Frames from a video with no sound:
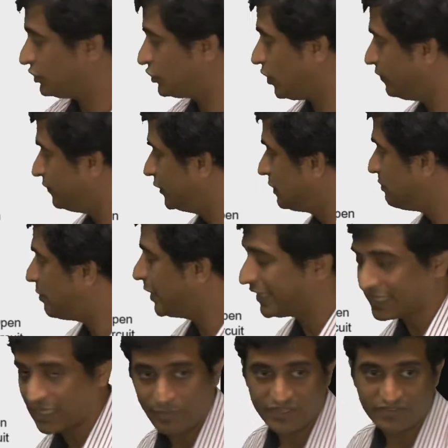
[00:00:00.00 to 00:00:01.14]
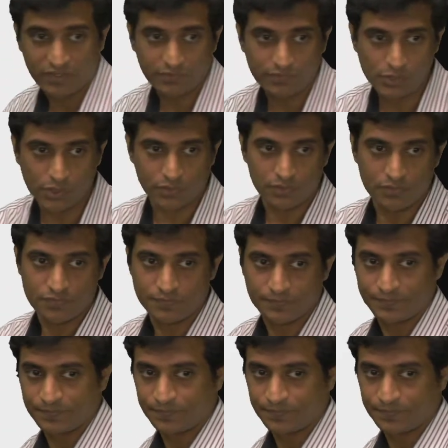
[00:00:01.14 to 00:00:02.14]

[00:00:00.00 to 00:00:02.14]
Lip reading: is offered by a capacitive load.